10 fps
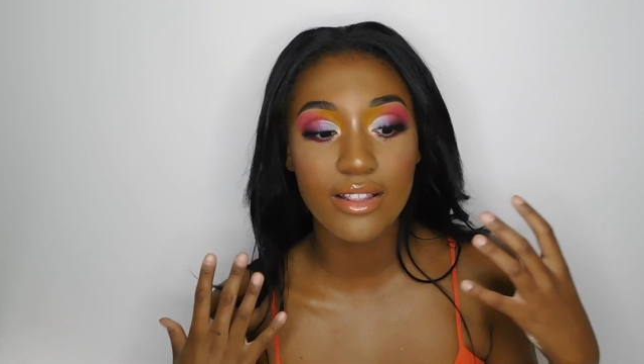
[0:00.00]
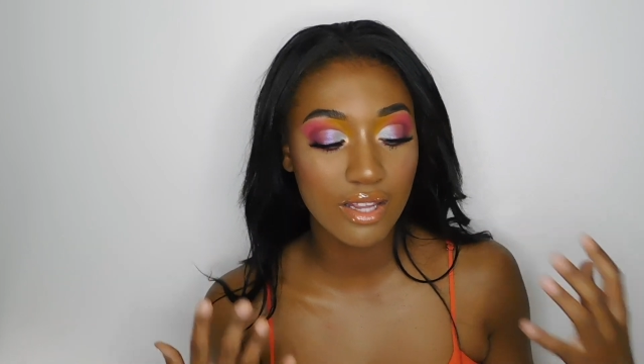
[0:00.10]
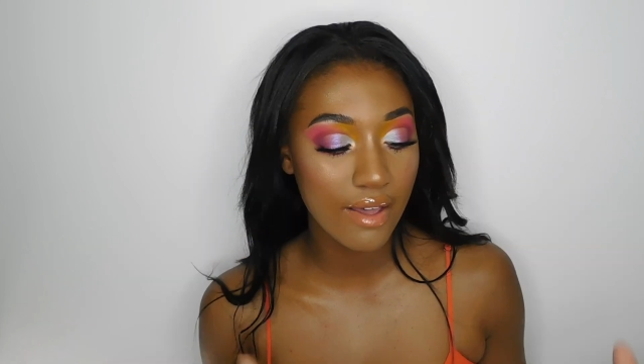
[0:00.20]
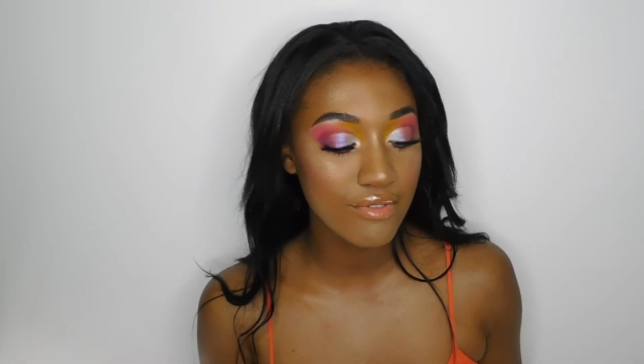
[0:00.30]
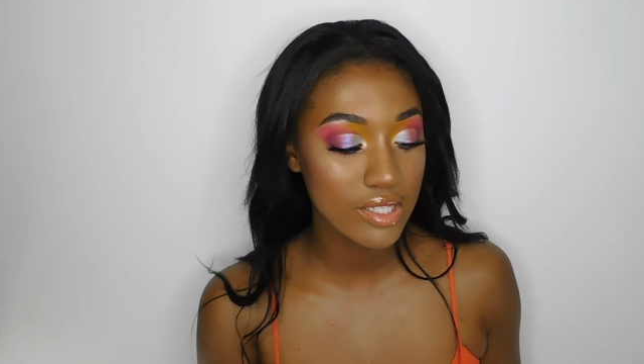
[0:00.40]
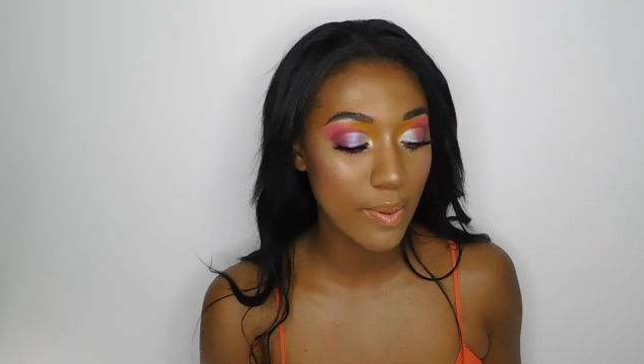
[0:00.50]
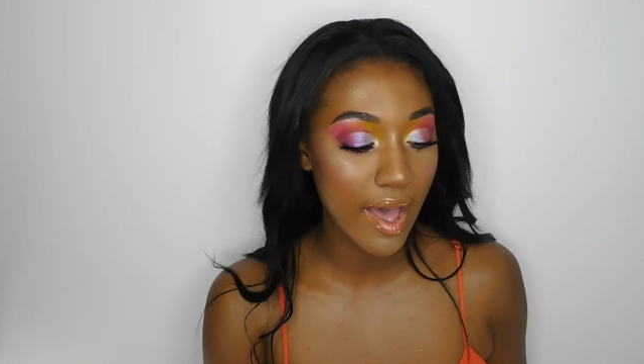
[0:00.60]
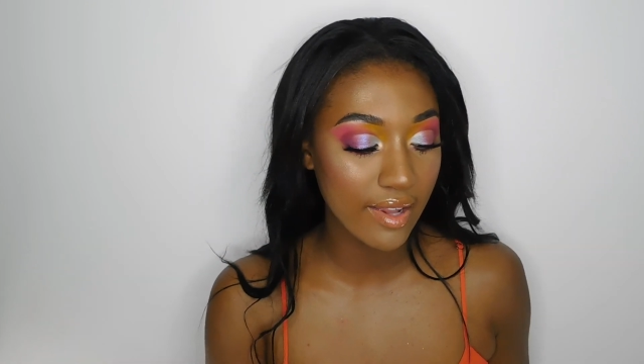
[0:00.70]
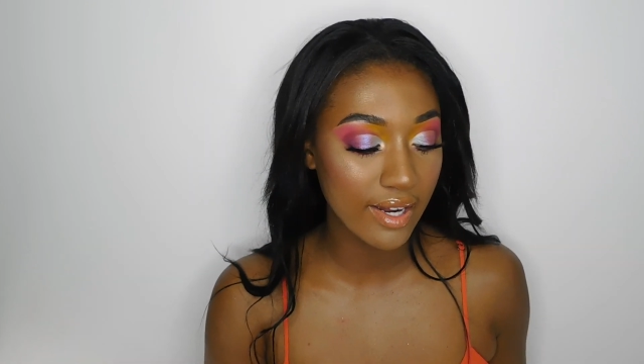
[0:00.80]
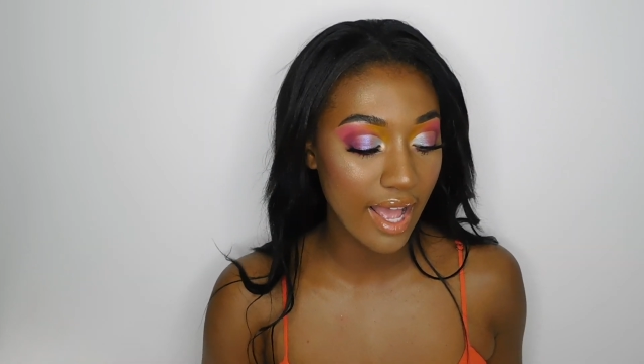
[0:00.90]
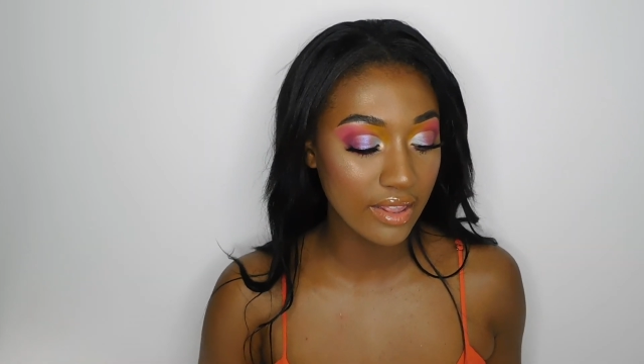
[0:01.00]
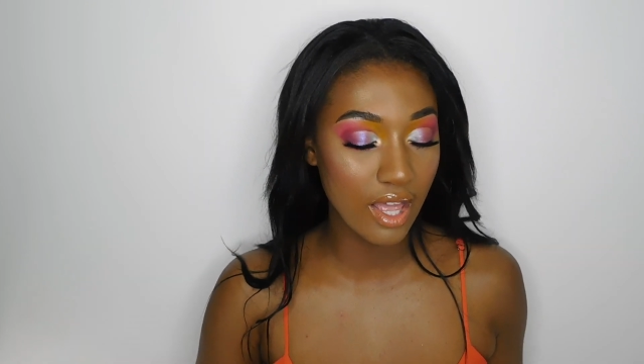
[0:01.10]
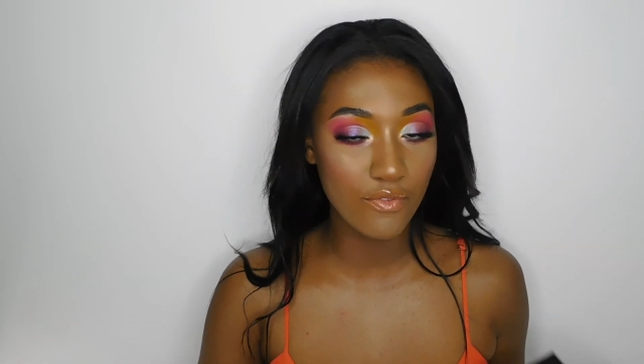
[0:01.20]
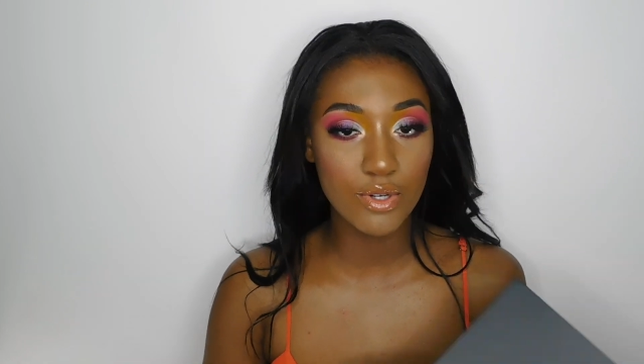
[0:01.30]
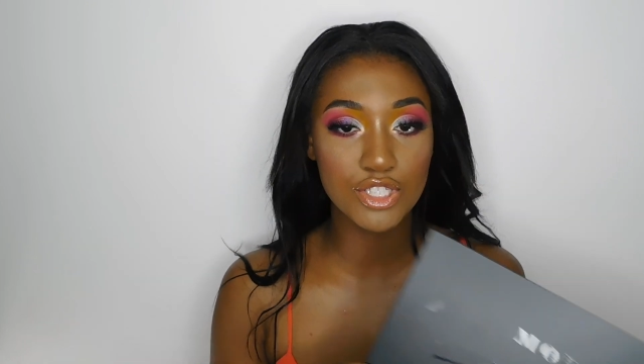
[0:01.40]
love this palette. I
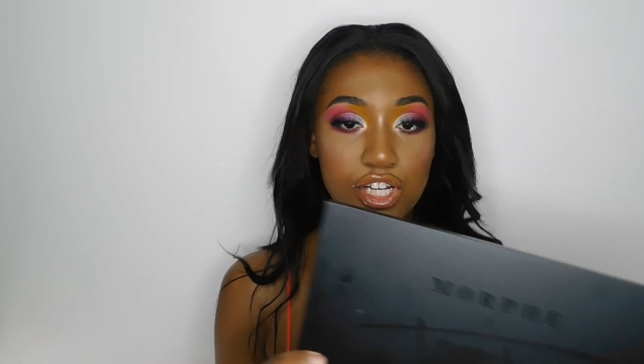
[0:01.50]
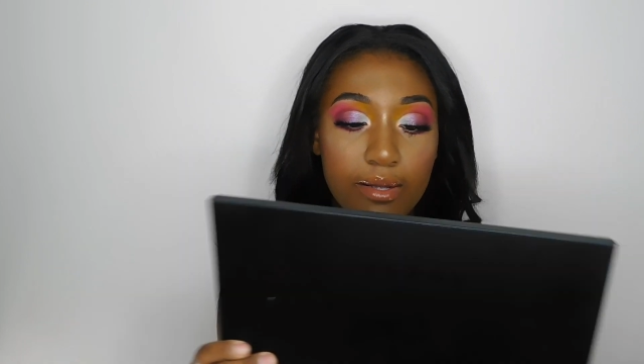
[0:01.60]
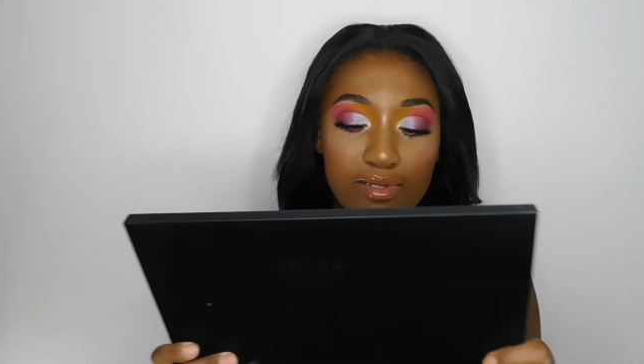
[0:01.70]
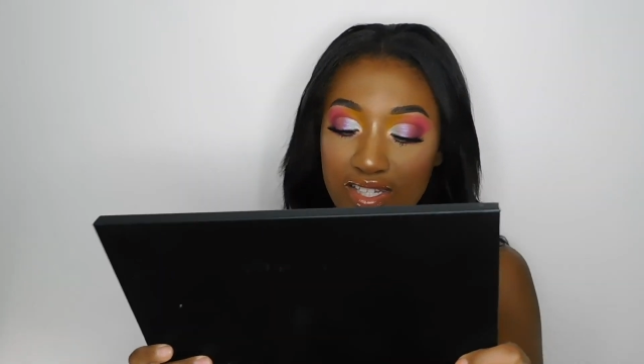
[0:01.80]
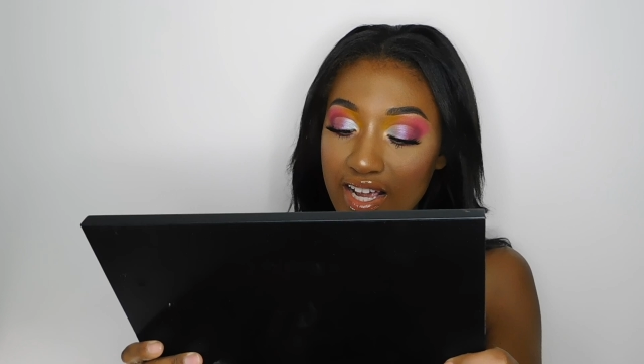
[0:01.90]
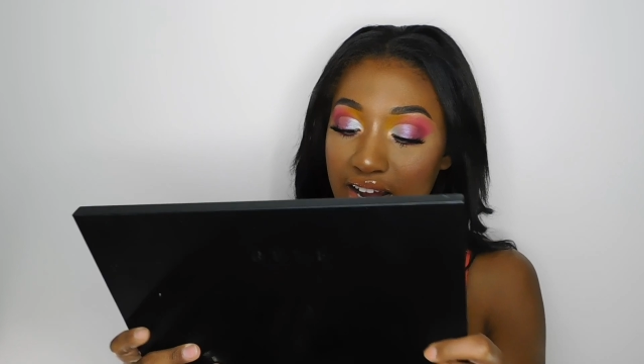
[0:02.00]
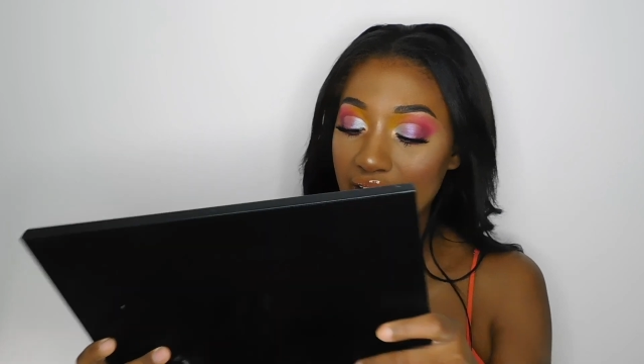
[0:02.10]
love what James did.